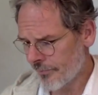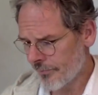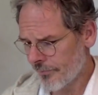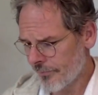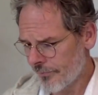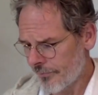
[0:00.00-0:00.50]

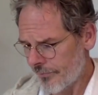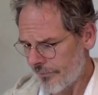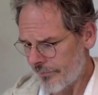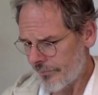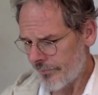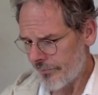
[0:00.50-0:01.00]

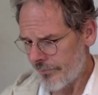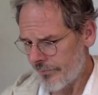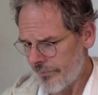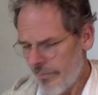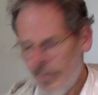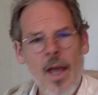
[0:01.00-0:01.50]

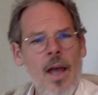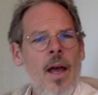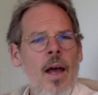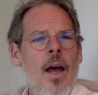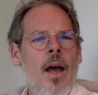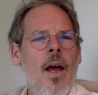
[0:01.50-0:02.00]

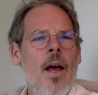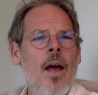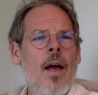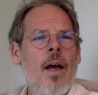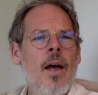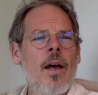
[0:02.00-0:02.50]

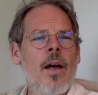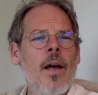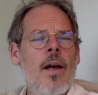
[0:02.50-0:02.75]
Nobody speaks.